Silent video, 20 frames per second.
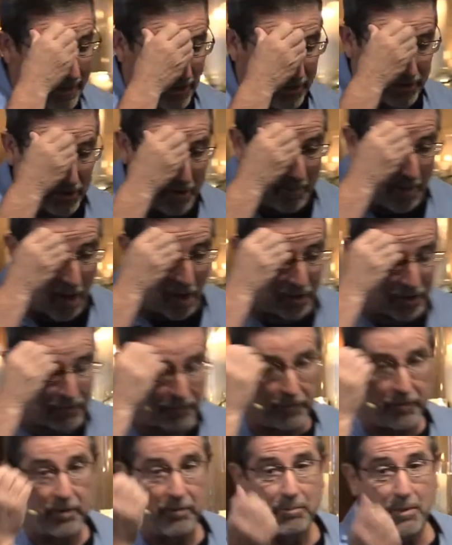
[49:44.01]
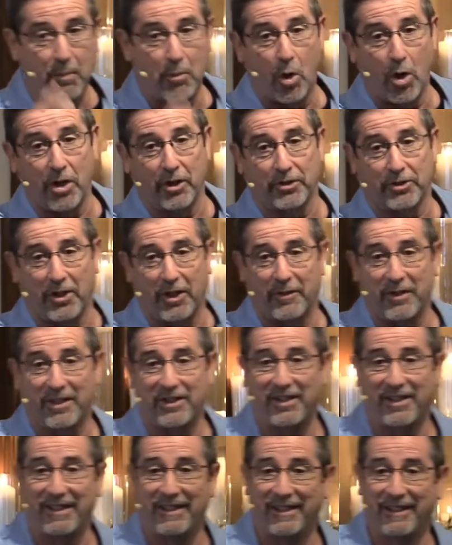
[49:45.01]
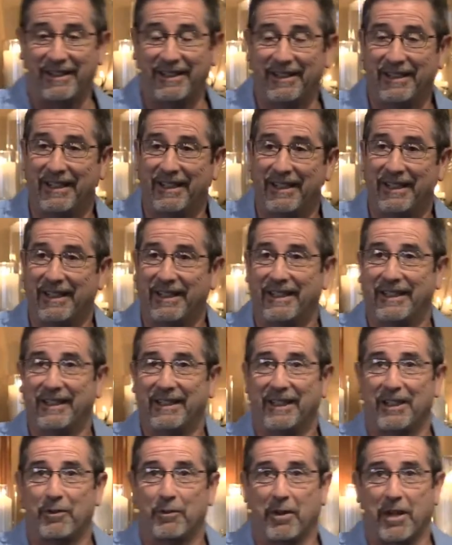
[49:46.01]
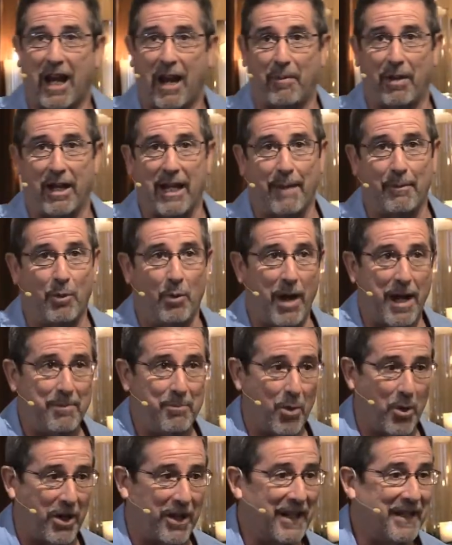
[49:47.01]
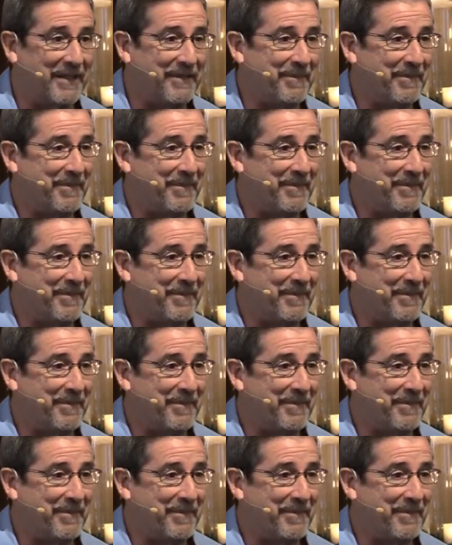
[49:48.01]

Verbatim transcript: Tomorrow's memorial service for a guy by the name of Wayne Morgan.